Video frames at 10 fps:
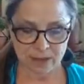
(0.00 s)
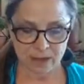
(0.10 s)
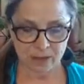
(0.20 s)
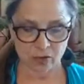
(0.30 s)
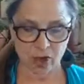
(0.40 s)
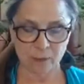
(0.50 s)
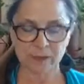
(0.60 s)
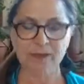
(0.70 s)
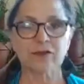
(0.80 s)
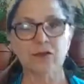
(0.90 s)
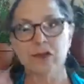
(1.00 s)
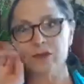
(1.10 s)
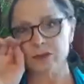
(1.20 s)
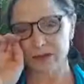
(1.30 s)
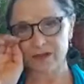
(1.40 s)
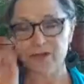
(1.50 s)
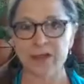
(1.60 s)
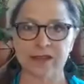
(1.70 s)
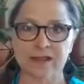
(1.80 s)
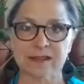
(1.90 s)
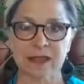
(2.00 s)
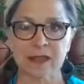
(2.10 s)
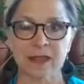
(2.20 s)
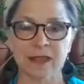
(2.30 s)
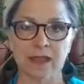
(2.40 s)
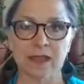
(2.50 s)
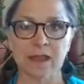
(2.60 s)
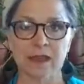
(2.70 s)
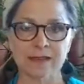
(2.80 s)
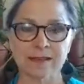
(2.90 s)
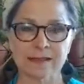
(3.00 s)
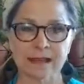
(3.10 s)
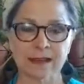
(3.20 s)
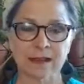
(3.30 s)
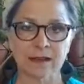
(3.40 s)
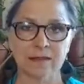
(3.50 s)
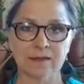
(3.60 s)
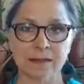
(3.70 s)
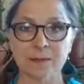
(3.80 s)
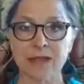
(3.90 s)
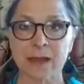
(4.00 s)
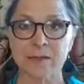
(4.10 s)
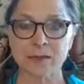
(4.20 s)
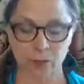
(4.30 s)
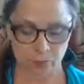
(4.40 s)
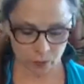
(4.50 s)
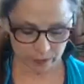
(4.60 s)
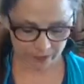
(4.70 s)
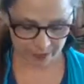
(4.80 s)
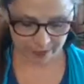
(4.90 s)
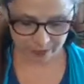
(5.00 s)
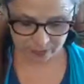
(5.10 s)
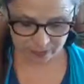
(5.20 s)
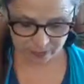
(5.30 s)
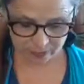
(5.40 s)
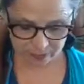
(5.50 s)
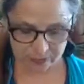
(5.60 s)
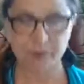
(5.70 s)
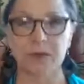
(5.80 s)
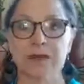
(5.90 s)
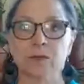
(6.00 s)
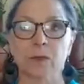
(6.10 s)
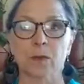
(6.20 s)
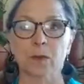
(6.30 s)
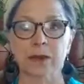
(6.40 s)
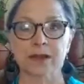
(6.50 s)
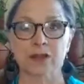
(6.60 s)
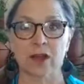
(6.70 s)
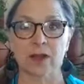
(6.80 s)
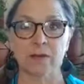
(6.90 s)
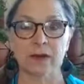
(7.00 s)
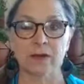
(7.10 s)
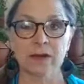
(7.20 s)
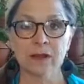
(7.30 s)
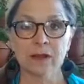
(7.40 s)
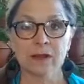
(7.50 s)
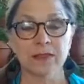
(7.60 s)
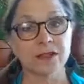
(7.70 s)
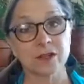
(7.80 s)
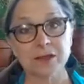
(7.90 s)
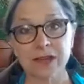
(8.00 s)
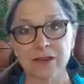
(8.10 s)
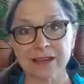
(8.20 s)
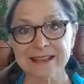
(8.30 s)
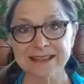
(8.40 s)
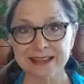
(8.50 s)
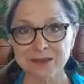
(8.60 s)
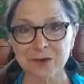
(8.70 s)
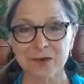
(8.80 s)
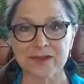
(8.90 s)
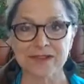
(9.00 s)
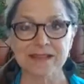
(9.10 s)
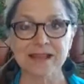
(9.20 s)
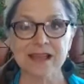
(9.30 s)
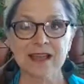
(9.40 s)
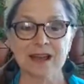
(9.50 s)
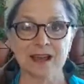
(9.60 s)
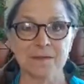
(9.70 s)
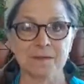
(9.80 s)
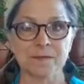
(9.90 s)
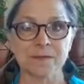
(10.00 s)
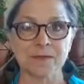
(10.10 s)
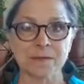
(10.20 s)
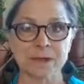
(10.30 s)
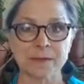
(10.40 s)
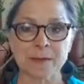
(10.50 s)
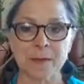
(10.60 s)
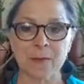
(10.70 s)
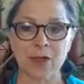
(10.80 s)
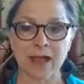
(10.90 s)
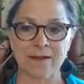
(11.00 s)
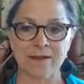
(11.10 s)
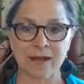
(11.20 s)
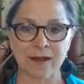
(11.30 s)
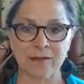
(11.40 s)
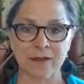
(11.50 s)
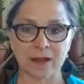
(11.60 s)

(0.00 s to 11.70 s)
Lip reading: there are a couple other uses for this, I think, in a setting. Sometimes when we find ourselves in a place where we want to talk about the doTERRA essential oils. Sometimes people have a